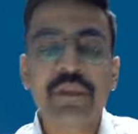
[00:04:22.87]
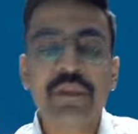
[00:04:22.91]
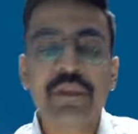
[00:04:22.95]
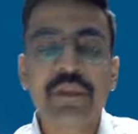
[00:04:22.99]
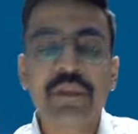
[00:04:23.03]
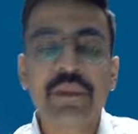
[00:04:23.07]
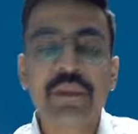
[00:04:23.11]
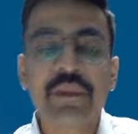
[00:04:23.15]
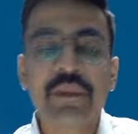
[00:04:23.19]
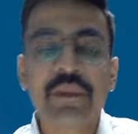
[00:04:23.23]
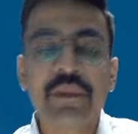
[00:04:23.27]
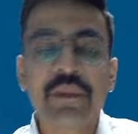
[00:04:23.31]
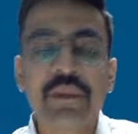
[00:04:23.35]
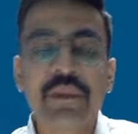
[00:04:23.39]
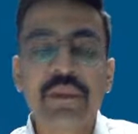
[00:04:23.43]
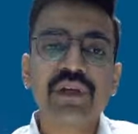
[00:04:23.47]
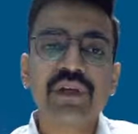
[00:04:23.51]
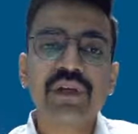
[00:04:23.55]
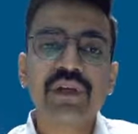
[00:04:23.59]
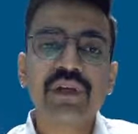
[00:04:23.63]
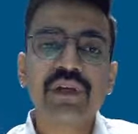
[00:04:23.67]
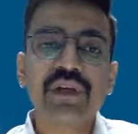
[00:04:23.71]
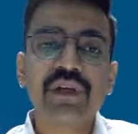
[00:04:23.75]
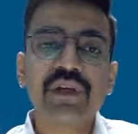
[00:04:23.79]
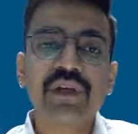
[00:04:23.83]
Right? So
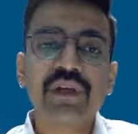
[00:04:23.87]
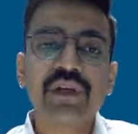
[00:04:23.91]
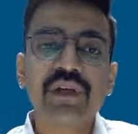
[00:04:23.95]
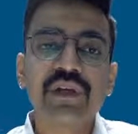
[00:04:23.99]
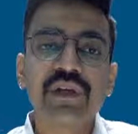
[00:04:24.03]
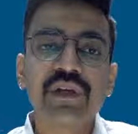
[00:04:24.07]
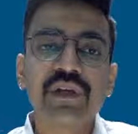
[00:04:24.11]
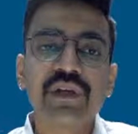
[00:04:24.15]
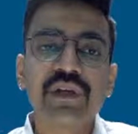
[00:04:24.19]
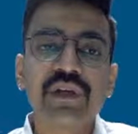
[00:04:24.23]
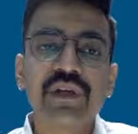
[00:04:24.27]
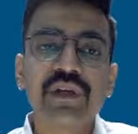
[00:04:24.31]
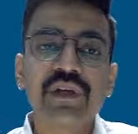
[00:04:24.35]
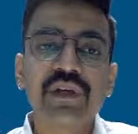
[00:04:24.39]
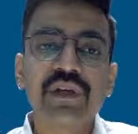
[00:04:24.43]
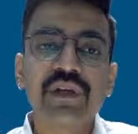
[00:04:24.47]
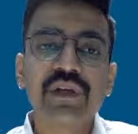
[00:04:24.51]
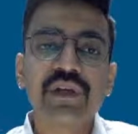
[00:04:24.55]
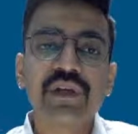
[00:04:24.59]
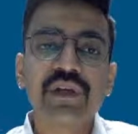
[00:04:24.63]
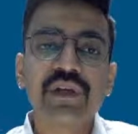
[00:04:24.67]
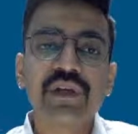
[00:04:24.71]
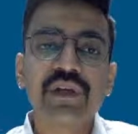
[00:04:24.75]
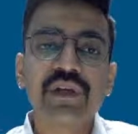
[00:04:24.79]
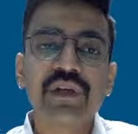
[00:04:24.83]
whenever these
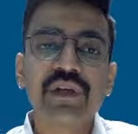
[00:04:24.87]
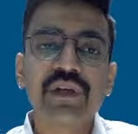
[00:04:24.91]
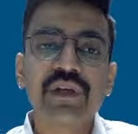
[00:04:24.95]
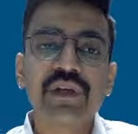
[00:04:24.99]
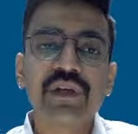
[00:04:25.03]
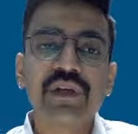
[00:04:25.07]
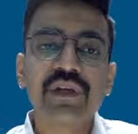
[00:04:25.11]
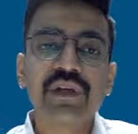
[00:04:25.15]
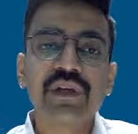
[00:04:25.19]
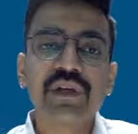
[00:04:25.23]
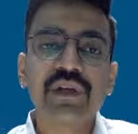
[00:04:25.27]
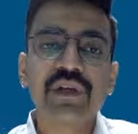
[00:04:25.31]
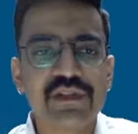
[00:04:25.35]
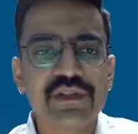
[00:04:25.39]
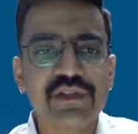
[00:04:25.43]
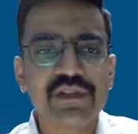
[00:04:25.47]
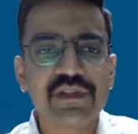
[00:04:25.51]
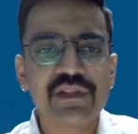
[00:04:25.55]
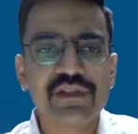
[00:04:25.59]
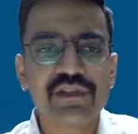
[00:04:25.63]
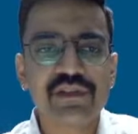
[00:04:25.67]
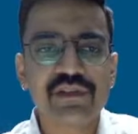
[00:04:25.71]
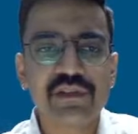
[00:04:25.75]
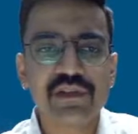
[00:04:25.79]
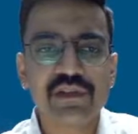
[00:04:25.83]
iPhones, whenever
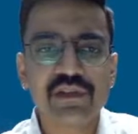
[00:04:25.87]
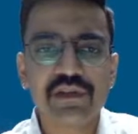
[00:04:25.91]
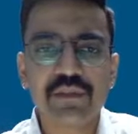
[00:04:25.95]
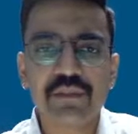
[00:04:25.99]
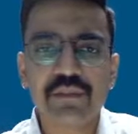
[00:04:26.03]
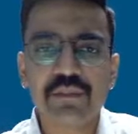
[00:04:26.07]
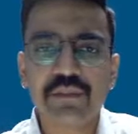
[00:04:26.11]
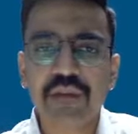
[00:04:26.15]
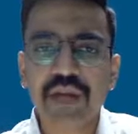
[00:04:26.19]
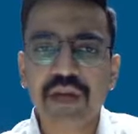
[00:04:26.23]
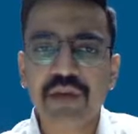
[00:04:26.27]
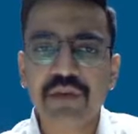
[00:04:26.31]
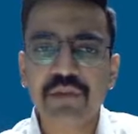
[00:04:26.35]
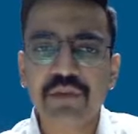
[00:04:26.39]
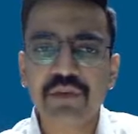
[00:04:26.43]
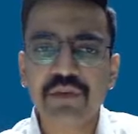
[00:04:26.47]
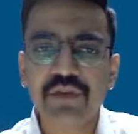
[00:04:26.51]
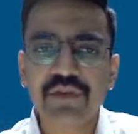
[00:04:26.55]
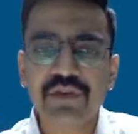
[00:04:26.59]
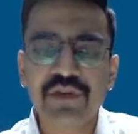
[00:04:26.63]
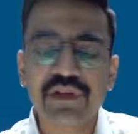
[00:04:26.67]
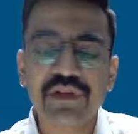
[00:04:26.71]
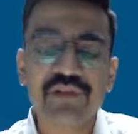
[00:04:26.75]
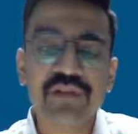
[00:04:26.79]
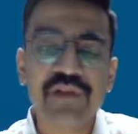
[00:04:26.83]
these MacBooks,
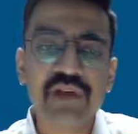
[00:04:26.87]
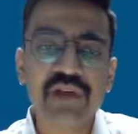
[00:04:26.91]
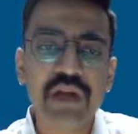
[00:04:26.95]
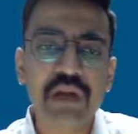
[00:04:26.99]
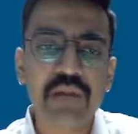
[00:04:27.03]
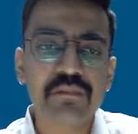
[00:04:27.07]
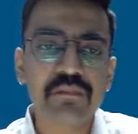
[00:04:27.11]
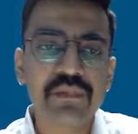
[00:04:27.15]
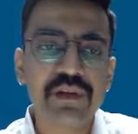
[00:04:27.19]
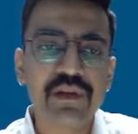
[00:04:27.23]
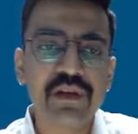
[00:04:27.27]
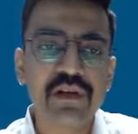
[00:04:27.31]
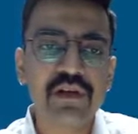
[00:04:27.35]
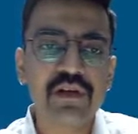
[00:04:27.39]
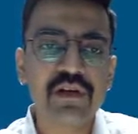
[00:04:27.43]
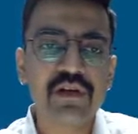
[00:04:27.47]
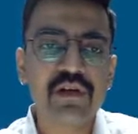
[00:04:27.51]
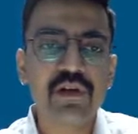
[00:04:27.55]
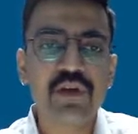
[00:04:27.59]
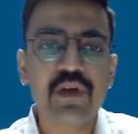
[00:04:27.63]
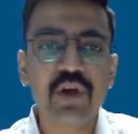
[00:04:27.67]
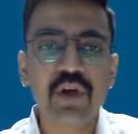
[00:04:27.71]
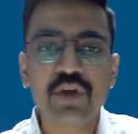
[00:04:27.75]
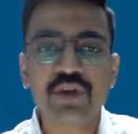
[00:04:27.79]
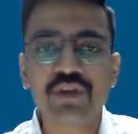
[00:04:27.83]
whenever Apple
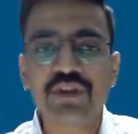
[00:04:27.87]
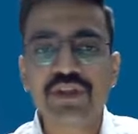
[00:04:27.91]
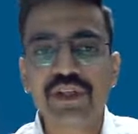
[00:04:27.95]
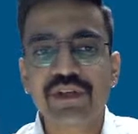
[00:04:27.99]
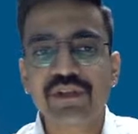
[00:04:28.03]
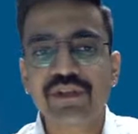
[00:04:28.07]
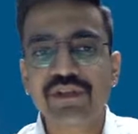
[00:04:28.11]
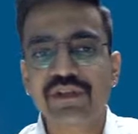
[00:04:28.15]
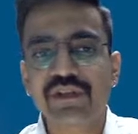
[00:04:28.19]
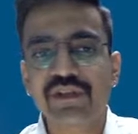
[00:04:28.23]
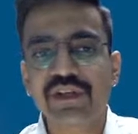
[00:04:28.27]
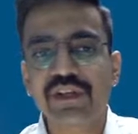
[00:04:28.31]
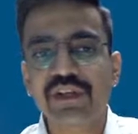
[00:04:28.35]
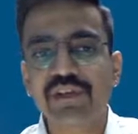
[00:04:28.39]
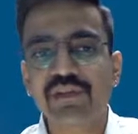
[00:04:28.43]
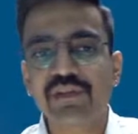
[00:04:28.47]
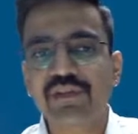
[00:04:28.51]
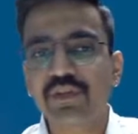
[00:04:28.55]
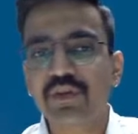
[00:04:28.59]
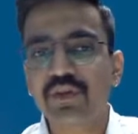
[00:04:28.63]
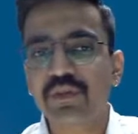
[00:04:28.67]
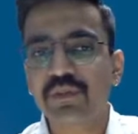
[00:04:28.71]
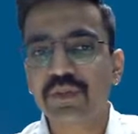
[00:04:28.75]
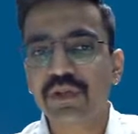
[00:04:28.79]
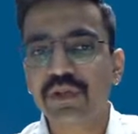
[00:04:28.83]
launches these
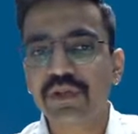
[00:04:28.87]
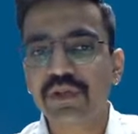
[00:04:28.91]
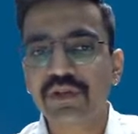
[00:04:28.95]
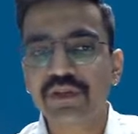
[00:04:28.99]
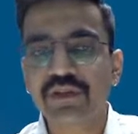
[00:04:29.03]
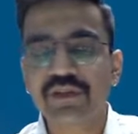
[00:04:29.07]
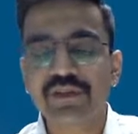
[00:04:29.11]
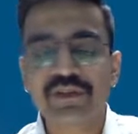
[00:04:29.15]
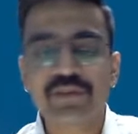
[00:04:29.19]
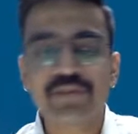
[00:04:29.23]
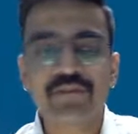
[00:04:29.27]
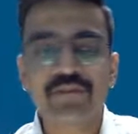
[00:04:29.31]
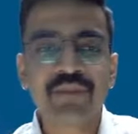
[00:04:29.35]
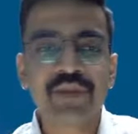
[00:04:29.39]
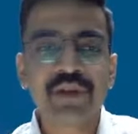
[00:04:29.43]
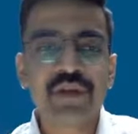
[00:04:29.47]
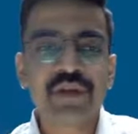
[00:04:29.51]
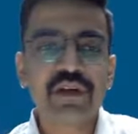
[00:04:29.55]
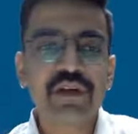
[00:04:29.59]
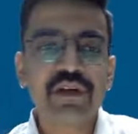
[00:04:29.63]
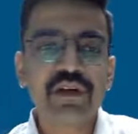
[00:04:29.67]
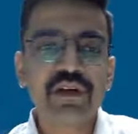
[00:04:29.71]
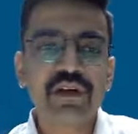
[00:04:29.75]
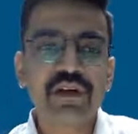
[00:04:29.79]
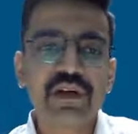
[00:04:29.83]
new products,
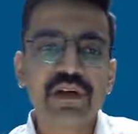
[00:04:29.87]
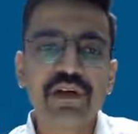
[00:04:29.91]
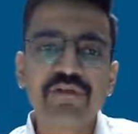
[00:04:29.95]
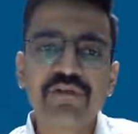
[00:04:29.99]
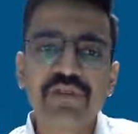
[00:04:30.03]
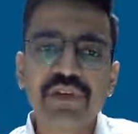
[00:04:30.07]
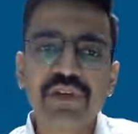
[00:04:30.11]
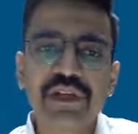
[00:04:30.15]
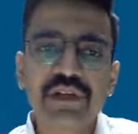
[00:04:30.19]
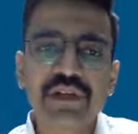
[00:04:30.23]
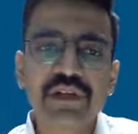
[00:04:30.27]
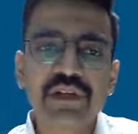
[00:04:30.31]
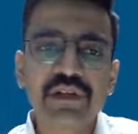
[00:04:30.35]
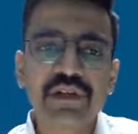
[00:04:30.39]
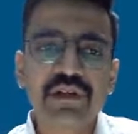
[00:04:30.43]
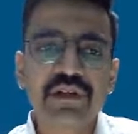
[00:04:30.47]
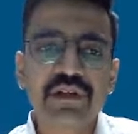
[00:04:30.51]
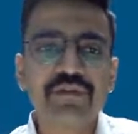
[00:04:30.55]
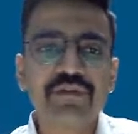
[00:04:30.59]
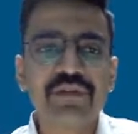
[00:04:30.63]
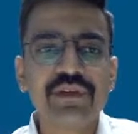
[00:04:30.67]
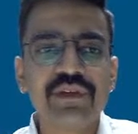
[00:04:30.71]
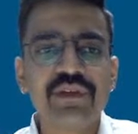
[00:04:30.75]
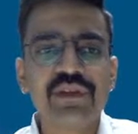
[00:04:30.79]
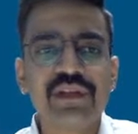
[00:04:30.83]
every year
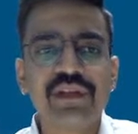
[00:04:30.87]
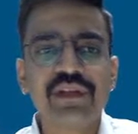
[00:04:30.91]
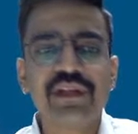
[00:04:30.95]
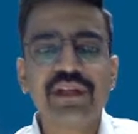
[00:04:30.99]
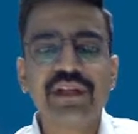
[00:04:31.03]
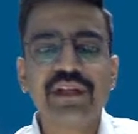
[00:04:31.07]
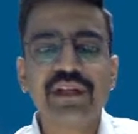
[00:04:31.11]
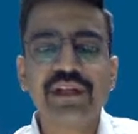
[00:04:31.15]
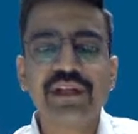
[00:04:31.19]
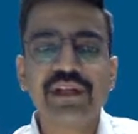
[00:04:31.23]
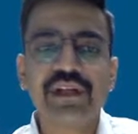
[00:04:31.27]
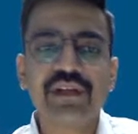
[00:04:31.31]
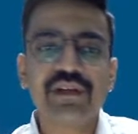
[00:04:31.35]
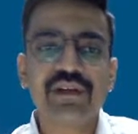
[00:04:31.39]
we see that